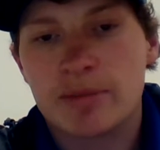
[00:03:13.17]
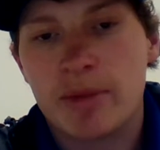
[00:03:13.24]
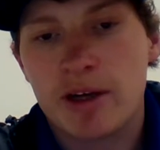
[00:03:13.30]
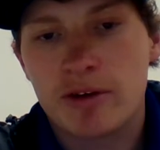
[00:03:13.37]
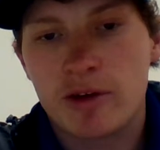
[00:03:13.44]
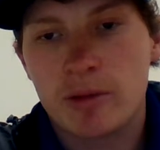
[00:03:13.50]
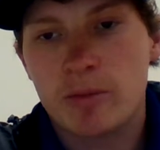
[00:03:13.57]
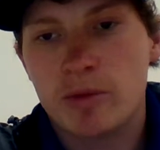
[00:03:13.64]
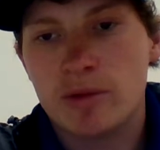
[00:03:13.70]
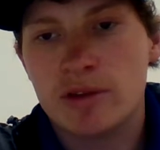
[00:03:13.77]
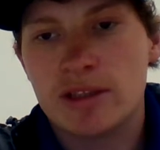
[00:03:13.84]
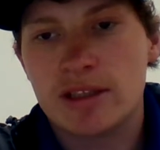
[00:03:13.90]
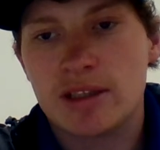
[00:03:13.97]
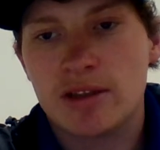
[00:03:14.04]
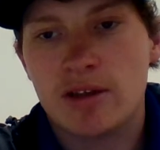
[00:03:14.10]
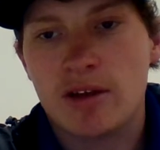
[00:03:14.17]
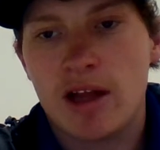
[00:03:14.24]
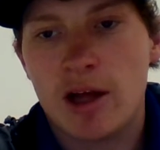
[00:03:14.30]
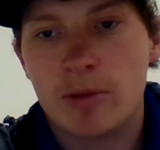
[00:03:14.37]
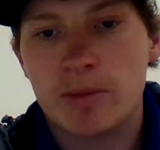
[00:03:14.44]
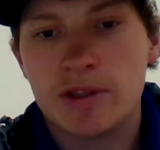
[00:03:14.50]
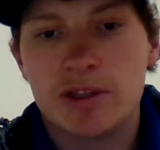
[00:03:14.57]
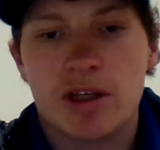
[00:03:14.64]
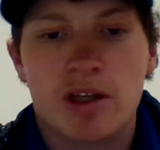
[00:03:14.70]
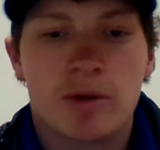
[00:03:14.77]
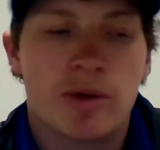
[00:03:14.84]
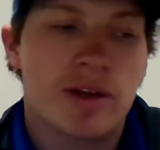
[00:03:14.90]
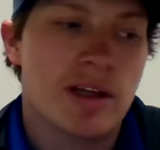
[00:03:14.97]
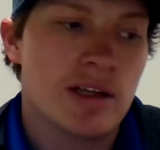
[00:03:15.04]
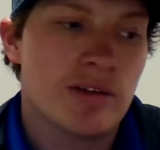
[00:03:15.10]
My group would still help each other
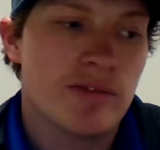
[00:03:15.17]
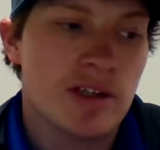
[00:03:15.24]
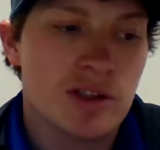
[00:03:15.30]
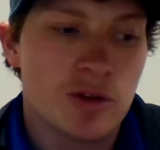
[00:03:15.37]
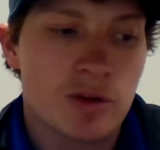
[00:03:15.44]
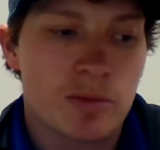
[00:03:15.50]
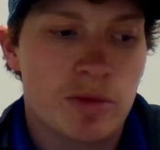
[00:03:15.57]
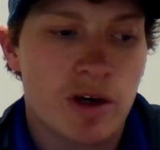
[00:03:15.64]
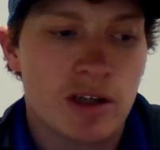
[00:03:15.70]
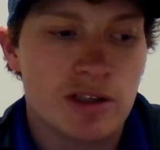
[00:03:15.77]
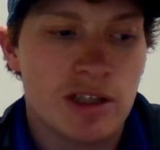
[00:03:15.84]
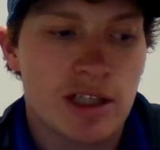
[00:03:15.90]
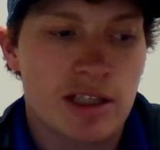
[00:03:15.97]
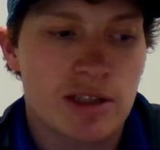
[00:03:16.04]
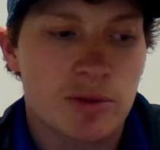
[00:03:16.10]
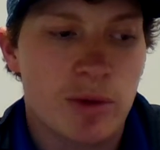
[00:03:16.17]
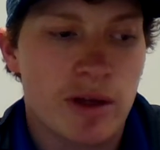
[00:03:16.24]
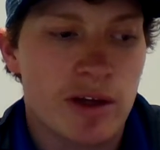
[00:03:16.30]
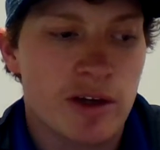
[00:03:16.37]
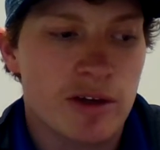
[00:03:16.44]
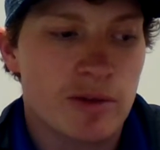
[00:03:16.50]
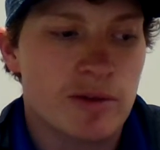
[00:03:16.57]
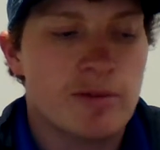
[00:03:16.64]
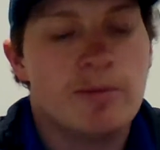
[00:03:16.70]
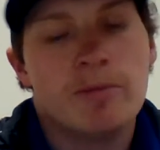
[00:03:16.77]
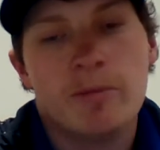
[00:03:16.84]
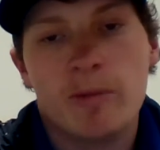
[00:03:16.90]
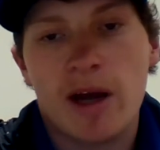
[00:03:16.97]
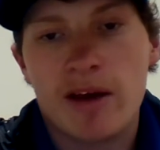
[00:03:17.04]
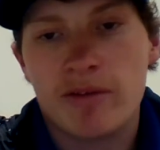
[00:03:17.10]
with individual projects, whether
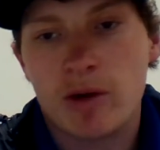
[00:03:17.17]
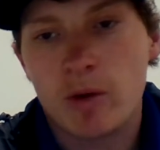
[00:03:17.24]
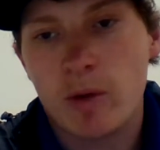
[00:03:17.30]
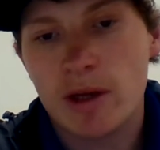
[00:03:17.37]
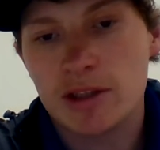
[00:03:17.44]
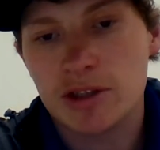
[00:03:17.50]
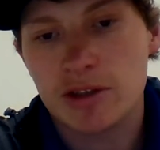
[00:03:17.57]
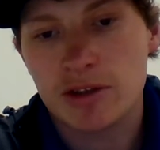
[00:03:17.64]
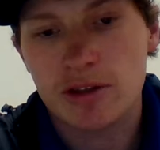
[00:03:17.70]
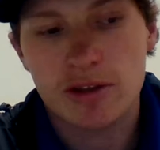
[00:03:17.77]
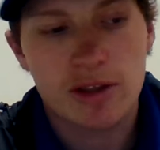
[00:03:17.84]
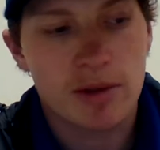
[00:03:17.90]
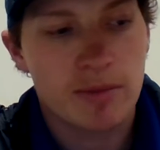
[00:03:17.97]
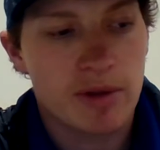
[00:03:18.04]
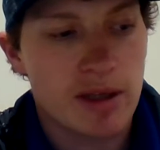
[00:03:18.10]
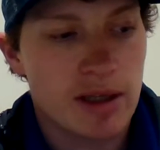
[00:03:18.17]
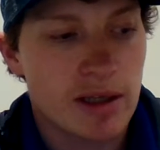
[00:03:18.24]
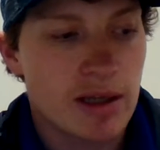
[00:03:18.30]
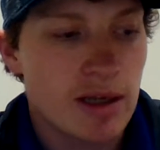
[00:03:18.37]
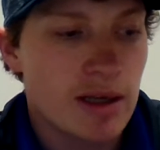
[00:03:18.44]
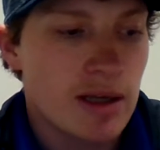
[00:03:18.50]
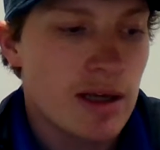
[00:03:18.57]
we have a question or something.